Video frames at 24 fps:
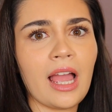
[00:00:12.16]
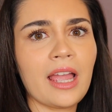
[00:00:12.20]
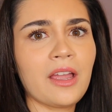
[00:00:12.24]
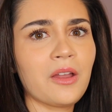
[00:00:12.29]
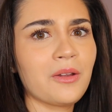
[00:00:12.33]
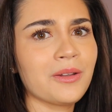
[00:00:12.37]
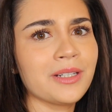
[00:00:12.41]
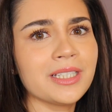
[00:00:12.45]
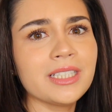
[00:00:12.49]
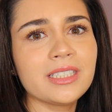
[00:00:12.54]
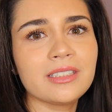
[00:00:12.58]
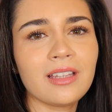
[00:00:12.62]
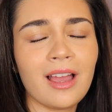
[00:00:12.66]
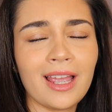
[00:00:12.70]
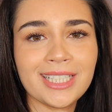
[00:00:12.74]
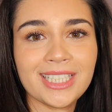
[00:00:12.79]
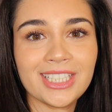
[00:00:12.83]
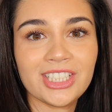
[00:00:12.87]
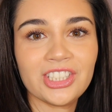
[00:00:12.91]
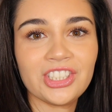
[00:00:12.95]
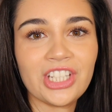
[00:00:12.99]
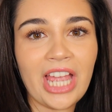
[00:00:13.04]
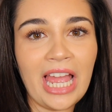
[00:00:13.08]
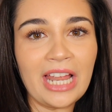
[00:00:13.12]
I only started
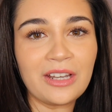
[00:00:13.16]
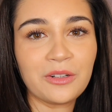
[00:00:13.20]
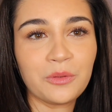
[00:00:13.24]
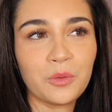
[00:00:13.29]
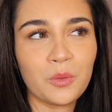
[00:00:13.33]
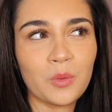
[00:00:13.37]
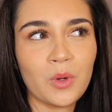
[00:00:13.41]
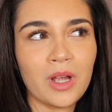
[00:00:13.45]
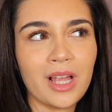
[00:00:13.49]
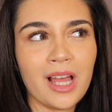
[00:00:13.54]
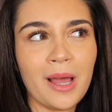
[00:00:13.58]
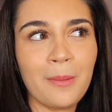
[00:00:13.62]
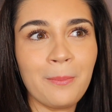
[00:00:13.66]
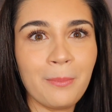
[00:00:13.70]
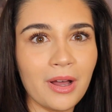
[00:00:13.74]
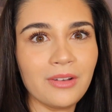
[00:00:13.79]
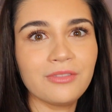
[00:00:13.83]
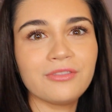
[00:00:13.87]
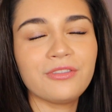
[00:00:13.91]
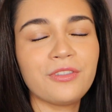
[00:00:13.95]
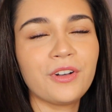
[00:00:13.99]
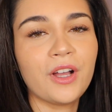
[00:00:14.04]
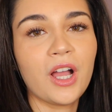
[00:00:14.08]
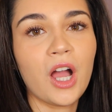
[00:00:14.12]
this channel a
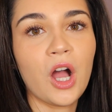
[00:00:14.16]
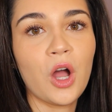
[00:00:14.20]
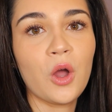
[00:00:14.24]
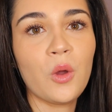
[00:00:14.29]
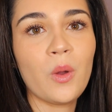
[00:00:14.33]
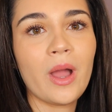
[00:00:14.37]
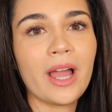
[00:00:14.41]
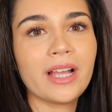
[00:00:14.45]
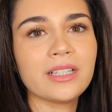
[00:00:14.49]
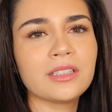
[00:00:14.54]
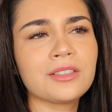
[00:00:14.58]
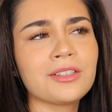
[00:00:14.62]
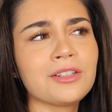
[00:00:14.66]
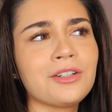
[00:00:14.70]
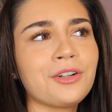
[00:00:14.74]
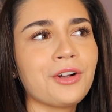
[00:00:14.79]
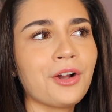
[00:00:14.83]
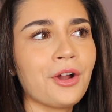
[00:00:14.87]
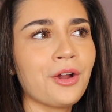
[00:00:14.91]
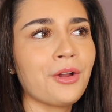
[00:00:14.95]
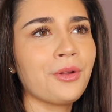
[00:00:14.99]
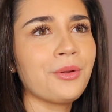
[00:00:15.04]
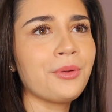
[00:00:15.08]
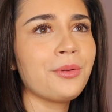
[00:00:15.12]
month ago, and to
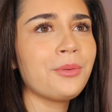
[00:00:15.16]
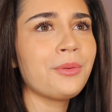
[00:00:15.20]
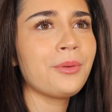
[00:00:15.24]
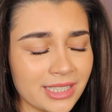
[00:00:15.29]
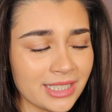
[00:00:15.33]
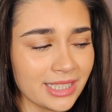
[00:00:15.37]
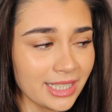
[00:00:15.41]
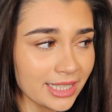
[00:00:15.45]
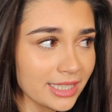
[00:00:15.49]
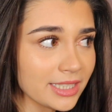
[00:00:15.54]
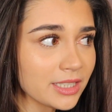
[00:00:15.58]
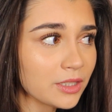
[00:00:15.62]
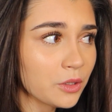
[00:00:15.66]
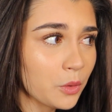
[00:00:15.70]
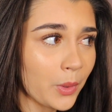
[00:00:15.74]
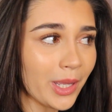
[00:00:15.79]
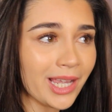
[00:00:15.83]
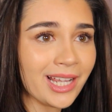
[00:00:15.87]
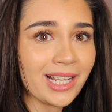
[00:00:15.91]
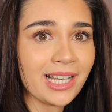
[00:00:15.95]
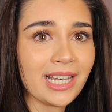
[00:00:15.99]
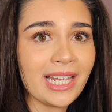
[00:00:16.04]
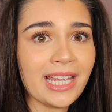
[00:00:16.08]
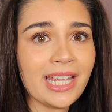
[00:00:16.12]
grow this
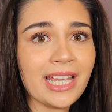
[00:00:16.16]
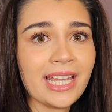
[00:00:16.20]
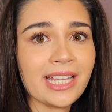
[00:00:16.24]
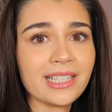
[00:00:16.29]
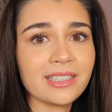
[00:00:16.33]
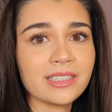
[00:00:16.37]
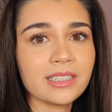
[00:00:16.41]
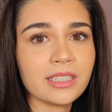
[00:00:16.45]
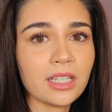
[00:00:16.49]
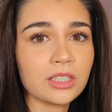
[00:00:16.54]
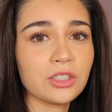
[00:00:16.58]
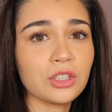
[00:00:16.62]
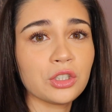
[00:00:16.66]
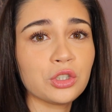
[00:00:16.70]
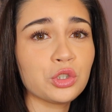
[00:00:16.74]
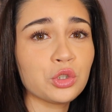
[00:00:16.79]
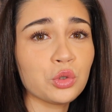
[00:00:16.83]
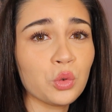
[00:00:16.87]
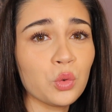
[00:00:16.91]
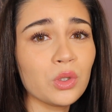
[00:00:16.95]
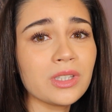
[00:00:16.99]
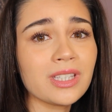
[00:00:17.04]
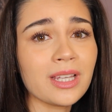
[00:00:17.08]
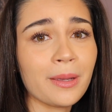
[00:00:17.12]
quickly in such a
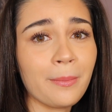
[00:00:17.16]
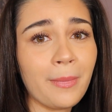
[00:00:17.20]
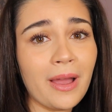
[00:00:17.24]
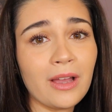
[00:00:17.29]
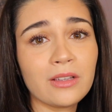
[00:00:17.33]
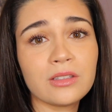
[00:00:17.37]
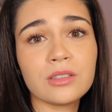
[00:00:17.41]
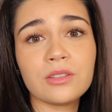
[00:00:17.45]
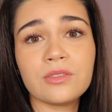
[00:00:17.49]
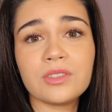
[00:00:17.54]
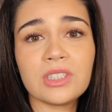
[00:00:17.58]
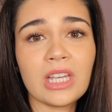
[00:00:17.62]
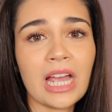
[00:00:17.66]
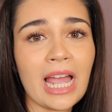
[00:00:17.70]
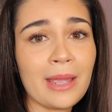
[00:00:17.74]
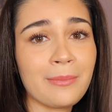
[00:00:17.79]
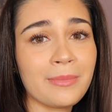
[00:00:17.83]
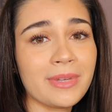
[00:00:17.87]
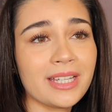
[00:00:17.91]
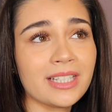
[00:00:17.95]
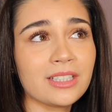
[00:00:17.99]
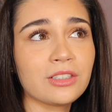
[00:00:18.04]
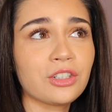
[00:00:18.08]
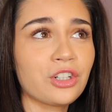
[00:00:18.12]
short amount of
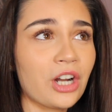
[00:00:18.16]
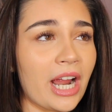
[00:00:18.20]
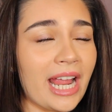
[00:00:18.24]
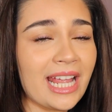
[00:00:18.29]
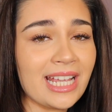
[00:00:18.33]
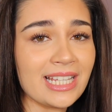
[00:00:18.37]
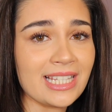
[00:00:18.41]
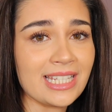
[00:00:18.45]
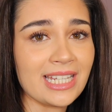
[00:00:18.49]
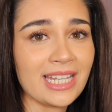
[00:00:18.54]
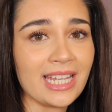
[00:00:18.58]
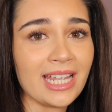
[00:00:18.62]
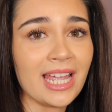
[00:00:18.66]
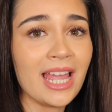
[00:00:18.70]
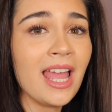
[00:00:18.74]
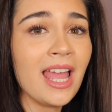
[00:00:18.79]
time is crazy.